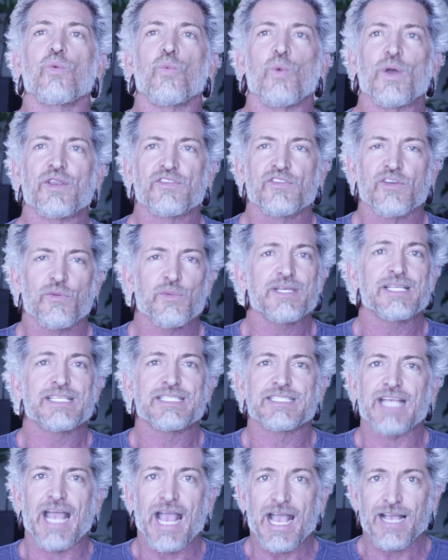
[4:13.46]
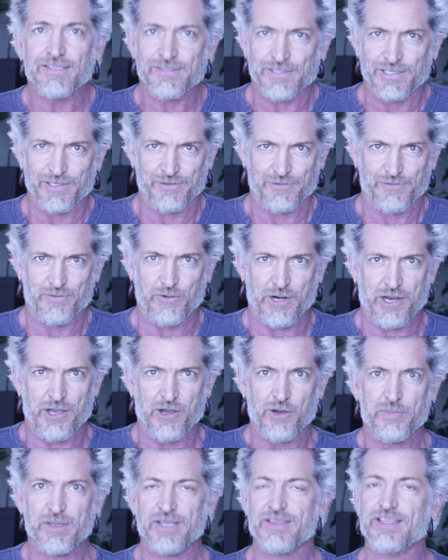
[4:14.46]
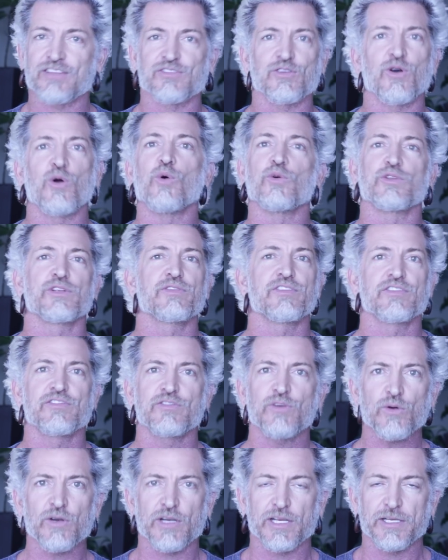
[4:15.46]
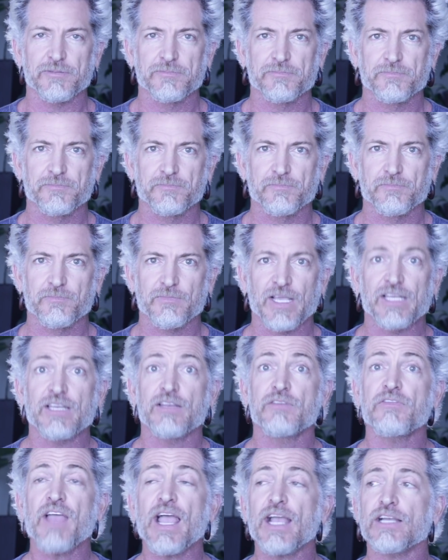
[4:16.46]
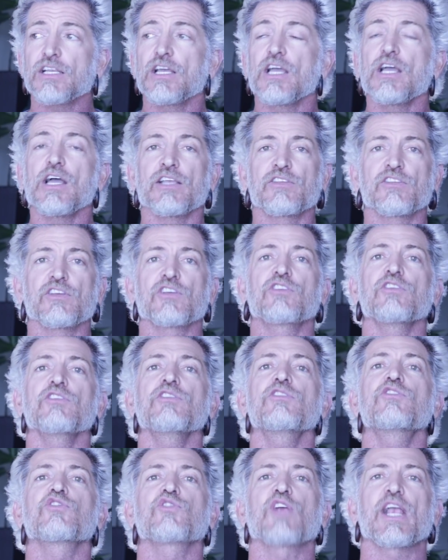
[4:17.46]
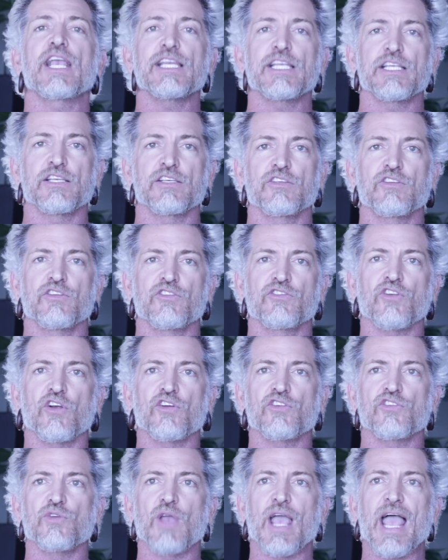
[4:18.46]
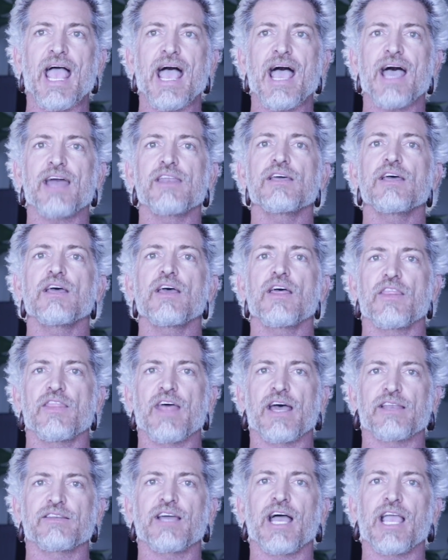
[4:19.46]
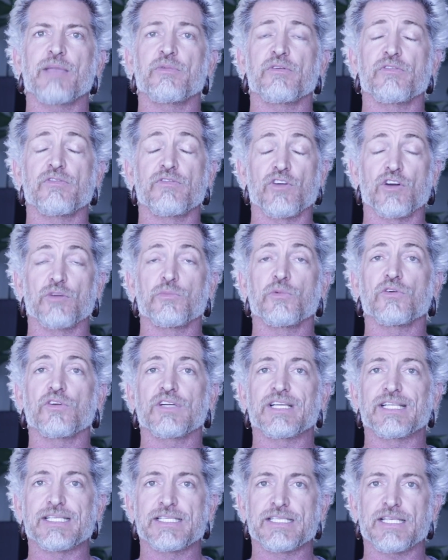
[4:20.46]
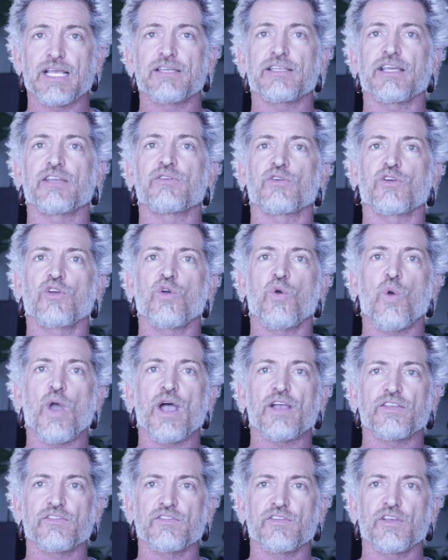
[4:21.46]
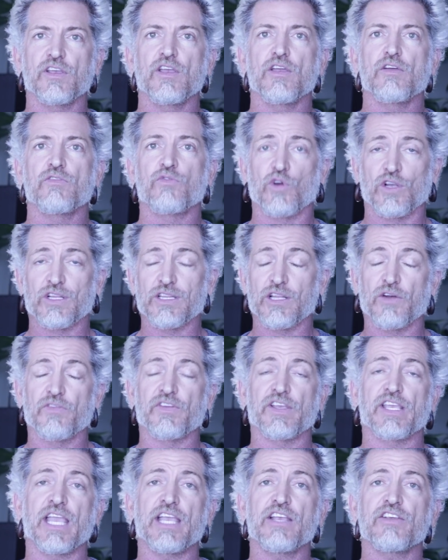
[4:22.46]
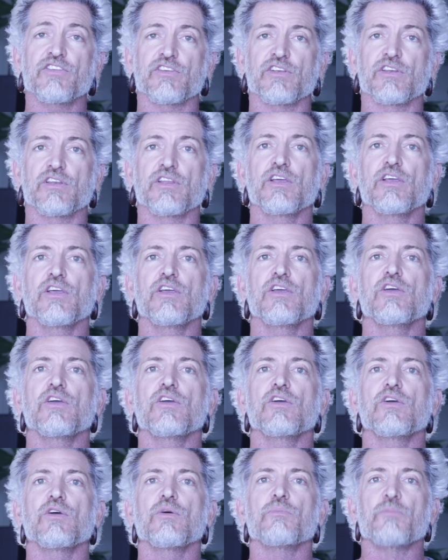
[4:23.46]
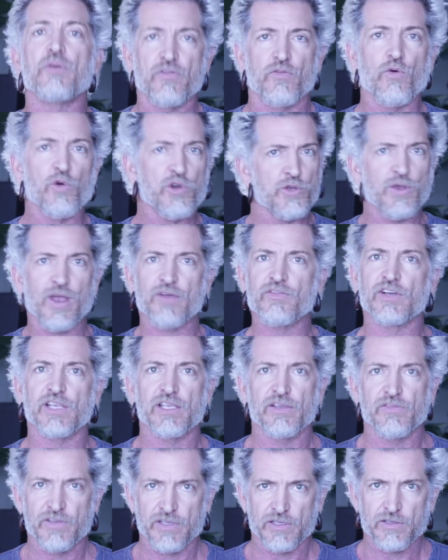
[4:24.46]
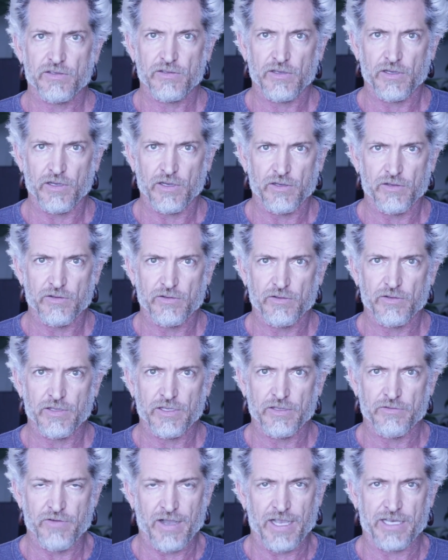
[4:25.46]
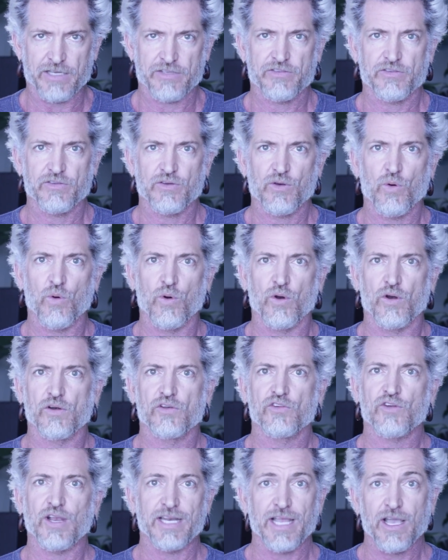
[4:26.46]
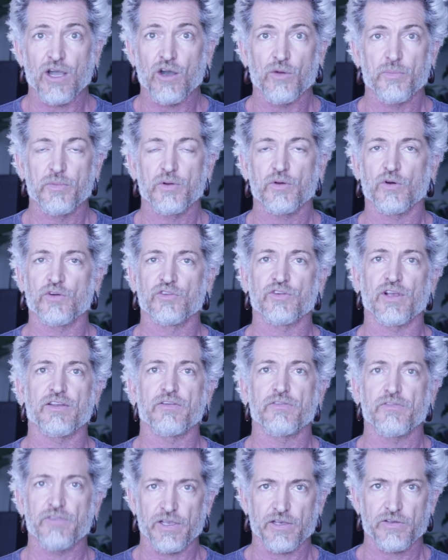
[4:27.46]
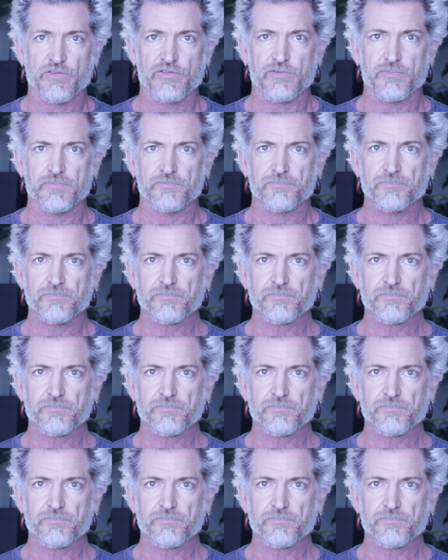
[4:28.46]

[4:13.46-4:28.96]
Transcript: When someone is asking for help, that's a whole different story. And in fact, it's a good training to start to add that type of verbal consent and request for clarification before you ever give advice or try to help or try to fix.